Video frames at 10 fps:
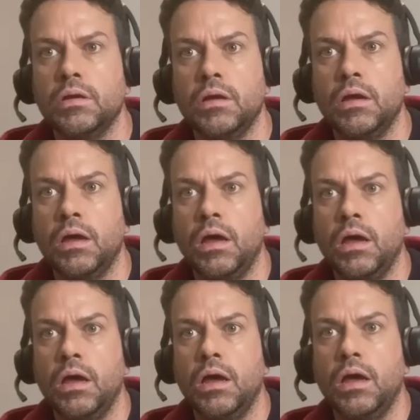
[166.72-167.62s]
should look at it.
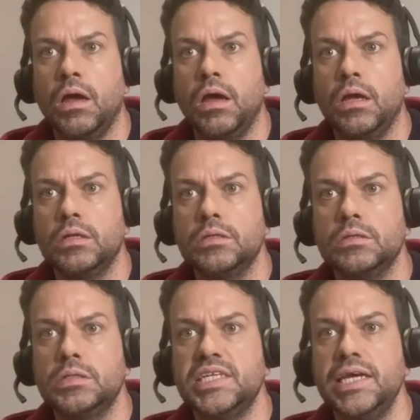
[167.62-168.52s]

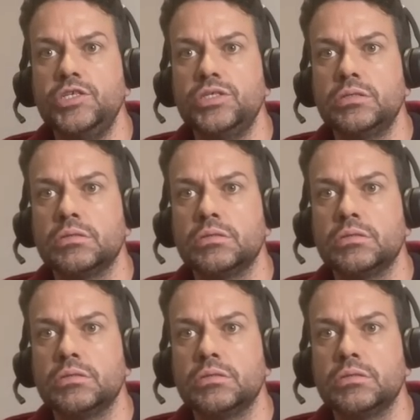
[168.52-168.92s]
Did he just...